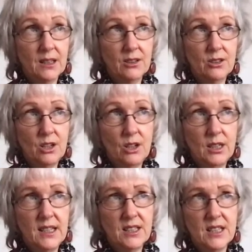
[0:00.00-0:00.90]

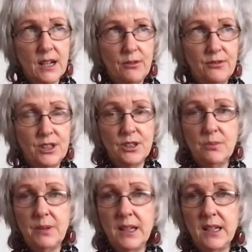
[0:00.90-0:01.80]
certainly
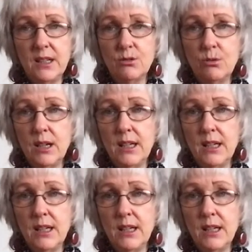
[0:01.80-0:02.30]
self-discipline is really